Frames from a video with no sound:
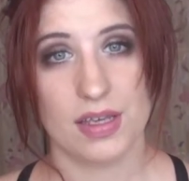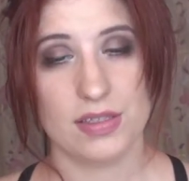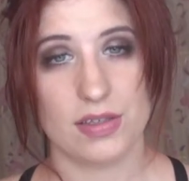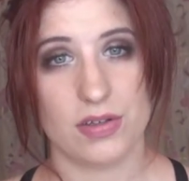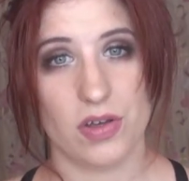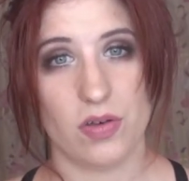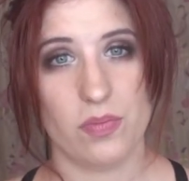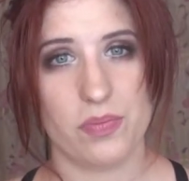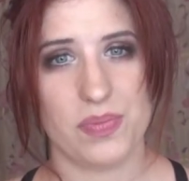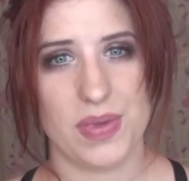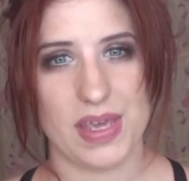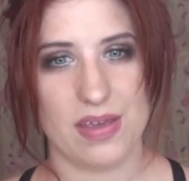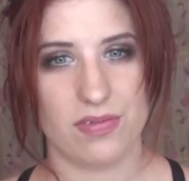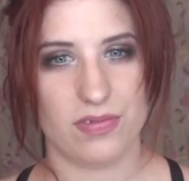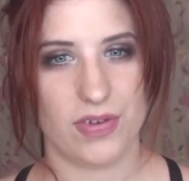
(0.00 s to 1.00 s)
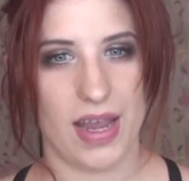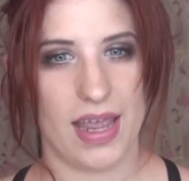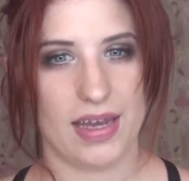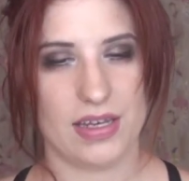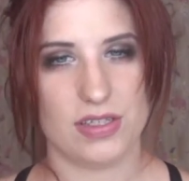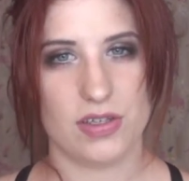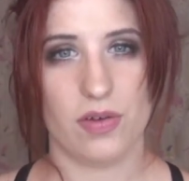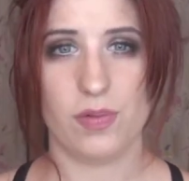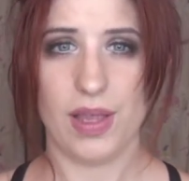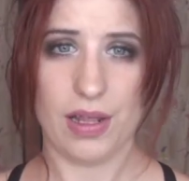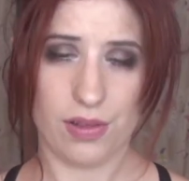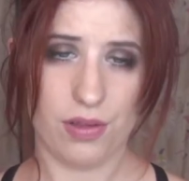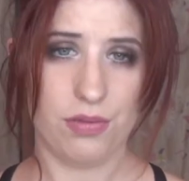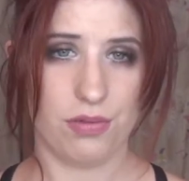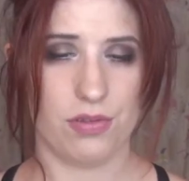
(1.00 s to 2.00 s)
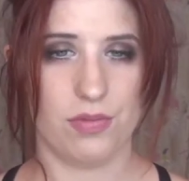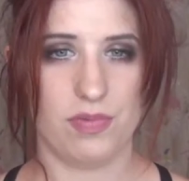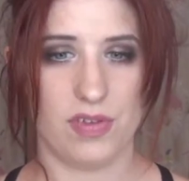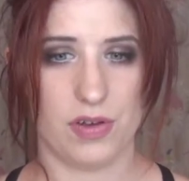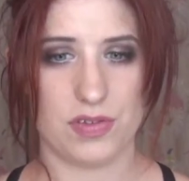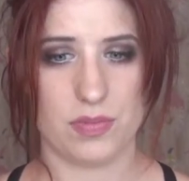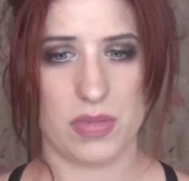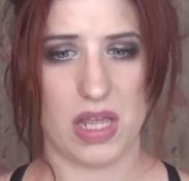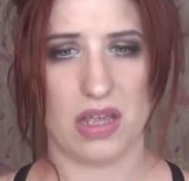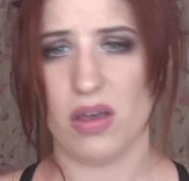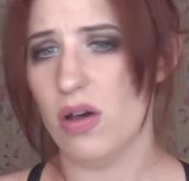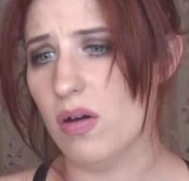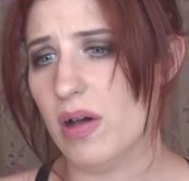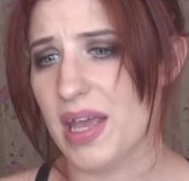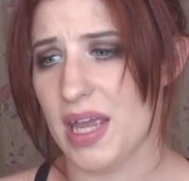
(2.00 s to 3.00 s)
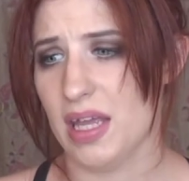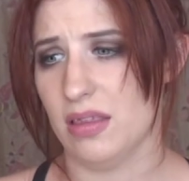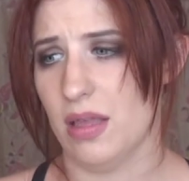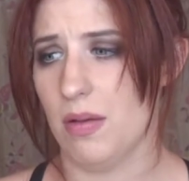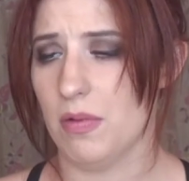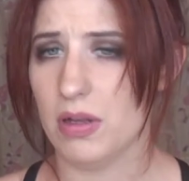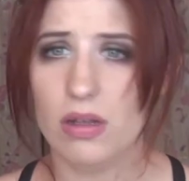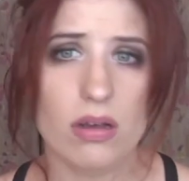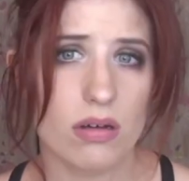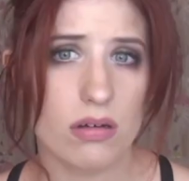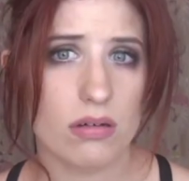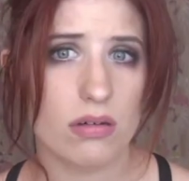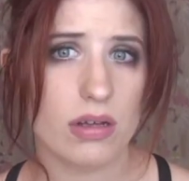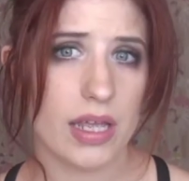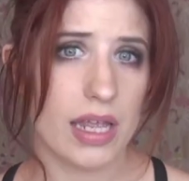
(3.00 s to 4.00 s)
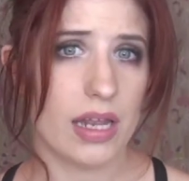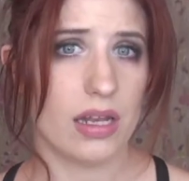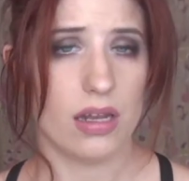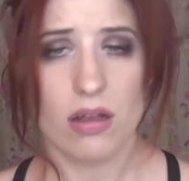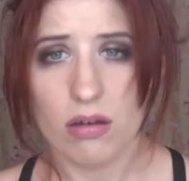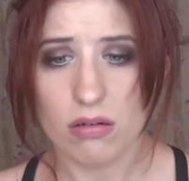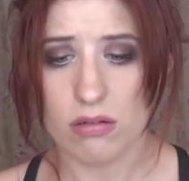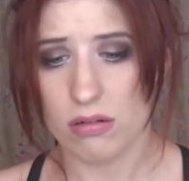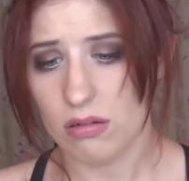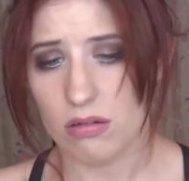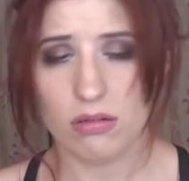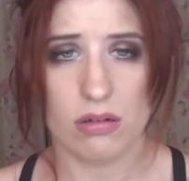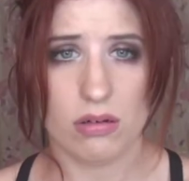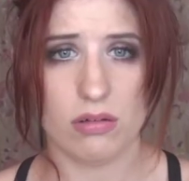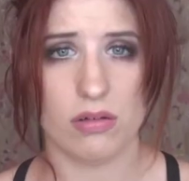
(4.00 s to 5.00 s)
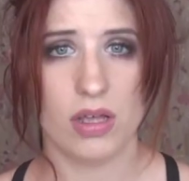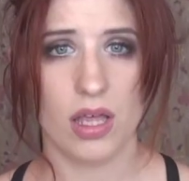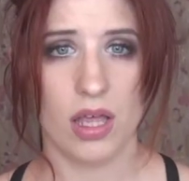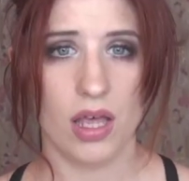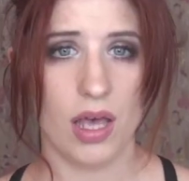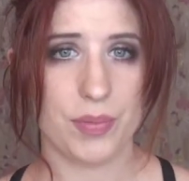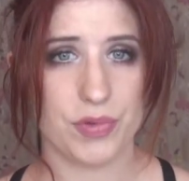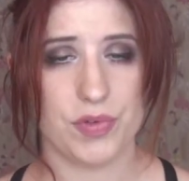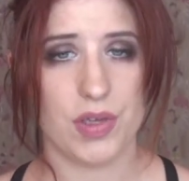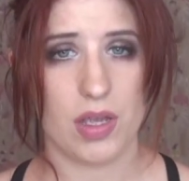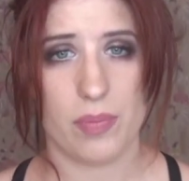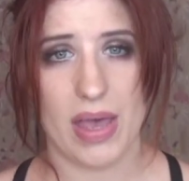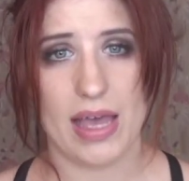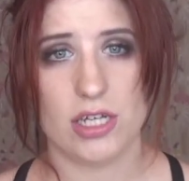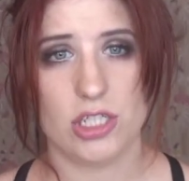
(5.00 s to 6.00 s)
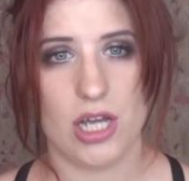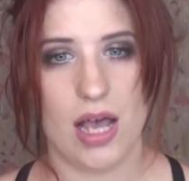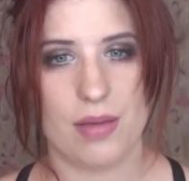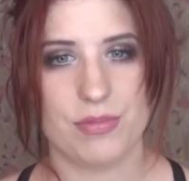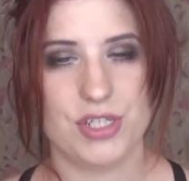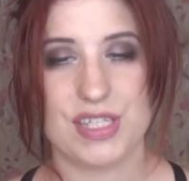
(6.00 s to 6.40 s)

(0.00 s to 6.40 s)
So don't be afraid, and don't like look through the fiddles and be like, oh, I hate that one. Oh, I hate it. Oh, oh, oh, I'm doing a bad job.